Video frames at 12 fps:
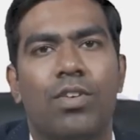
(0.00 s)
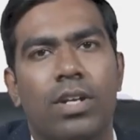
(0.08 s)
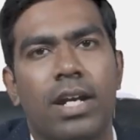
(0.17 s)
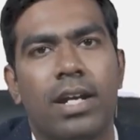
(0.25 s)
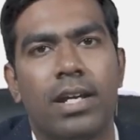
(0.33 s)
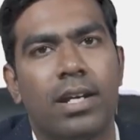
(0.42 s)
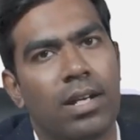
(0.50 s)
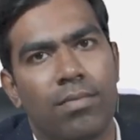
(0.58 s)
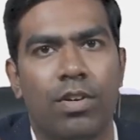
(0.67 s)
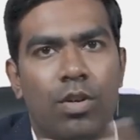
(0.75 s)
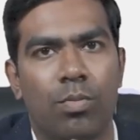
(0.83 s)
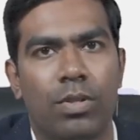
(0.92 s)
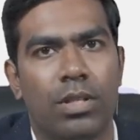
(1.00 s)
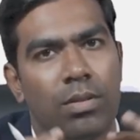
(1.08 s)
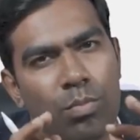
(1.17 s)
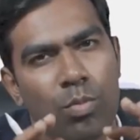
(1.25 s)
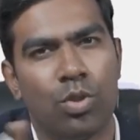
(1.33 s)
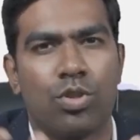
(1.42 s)
for getting a lymphadenopathy,
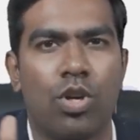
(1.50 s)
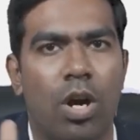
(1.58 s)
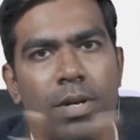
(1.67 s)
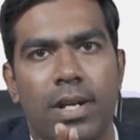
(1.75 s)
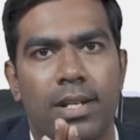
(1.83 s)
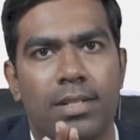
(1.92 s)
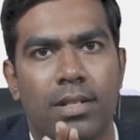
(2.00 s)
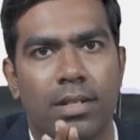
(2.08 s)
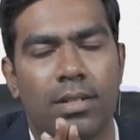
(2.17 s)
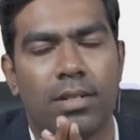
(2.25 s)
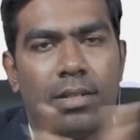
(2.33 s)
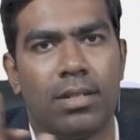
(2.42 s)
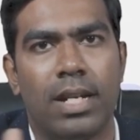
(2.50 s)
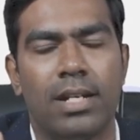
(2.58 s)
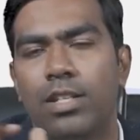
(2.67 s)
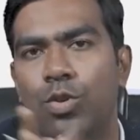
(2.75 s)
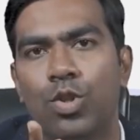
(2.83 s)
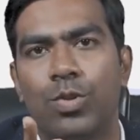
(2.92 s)
most common reason, that is
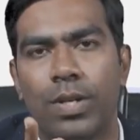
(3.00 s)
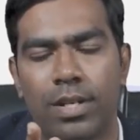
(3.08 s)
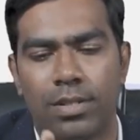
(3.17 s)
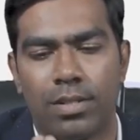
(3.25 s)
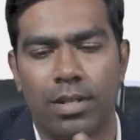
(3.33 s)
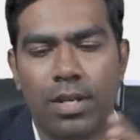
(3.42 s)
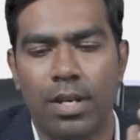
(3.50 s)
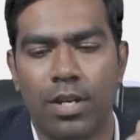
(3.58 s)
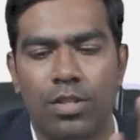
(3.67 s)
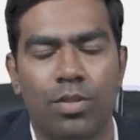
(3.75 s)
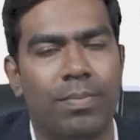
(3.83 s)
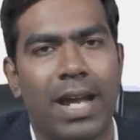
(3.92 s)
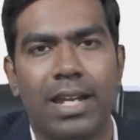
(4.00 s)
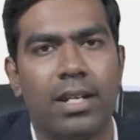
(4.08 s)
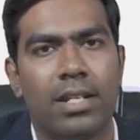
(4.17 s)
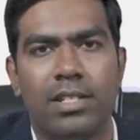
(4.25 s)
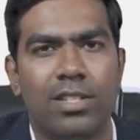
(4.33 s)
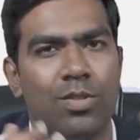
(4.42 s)
the usual reason. So
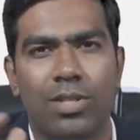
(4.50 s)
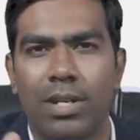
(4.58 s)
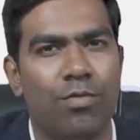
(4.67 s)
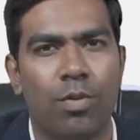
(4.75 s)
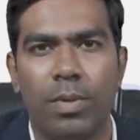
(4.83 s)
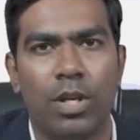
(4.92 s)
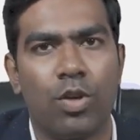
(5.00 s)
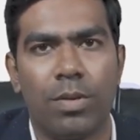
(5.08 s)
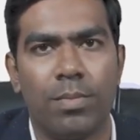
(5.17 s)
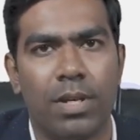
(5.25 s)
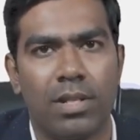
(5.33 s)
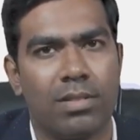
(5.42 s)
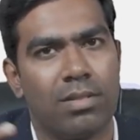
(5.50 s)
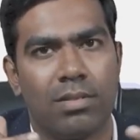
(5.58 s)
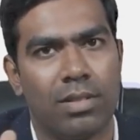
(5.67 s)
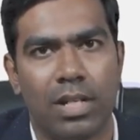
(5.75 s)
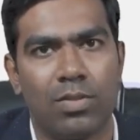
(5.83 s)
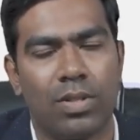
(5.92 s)
malignancy is usually lymphoma, leukemias,
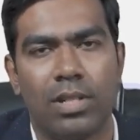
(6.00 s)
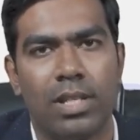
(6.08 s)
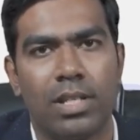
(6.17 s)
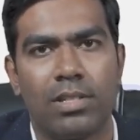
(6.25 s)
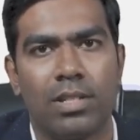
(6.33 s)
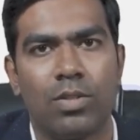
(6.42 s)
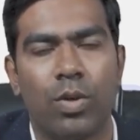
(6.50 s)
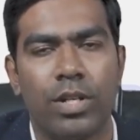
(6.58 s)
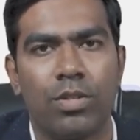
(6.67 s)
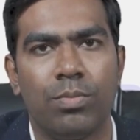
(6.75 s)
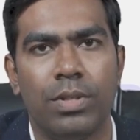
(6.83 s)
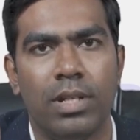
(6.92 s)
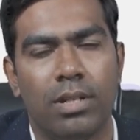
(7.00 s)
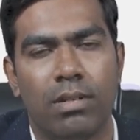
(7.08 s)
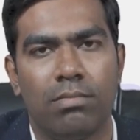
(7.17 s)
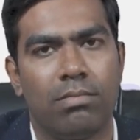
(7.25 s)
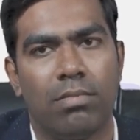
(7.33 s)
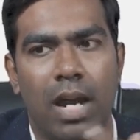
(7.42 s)
that's what the things that's going to be,
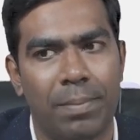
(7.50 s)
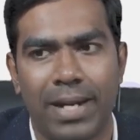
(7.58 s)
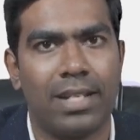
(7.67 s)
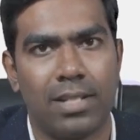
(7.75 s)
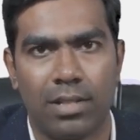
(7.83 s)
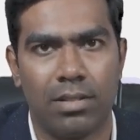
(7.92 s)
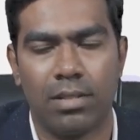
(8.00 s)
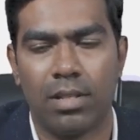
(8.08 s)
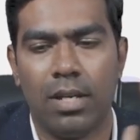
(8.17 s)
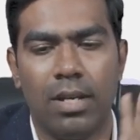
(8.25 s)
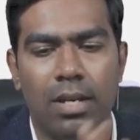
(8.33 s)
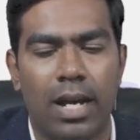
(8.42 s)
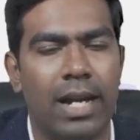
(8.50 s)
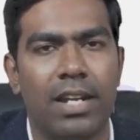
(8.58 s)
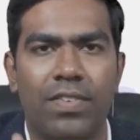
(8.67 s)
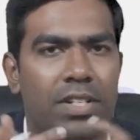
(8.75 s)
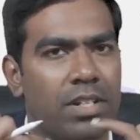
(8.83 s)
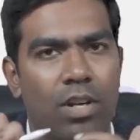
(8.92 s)
and metastasis. And
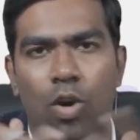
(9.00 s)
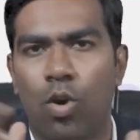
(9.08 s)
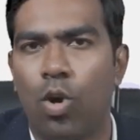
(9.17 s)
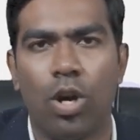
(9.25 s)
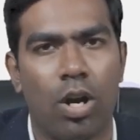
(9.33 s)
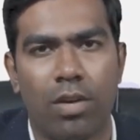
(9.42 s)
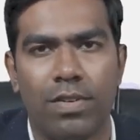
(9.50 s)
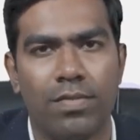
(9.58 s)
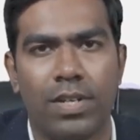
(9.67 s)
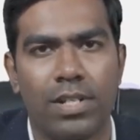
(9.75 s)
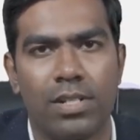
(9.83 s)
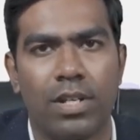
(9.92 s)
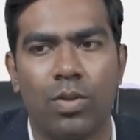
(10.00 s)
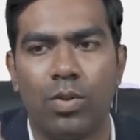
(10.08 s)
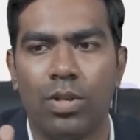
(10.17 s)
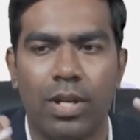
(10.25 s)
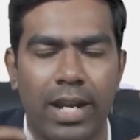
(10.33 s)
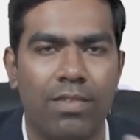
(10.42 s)
infection, a whole lot of infections, I told
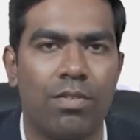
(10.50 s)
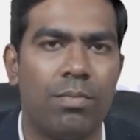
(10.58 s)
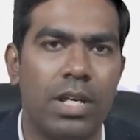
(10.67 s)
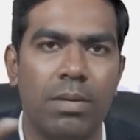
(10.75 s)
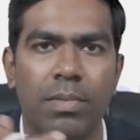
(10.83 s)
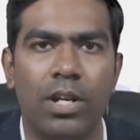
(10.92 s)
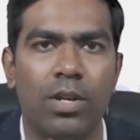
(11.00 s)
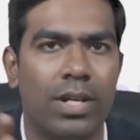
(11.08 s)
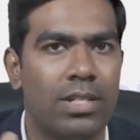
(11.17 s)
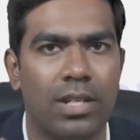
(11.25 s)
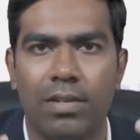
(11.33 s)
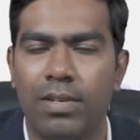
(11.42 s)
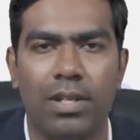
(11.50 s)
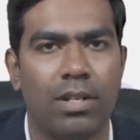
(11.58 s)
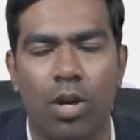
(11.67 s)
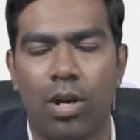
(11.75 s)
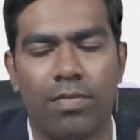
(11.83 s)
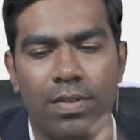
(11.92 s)
you, right from T B to H I V, a
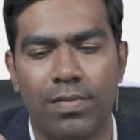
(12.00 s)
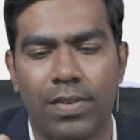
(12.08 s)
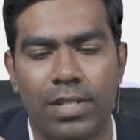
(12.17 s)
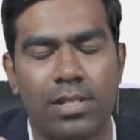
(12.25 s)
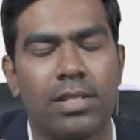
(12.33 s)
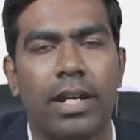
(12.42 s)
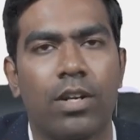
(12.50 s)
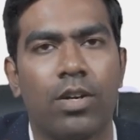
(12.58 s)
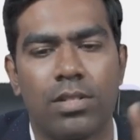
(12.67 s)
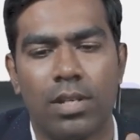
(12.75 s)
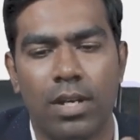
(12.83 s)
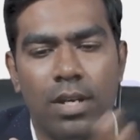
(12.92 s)
lot of infections can cause,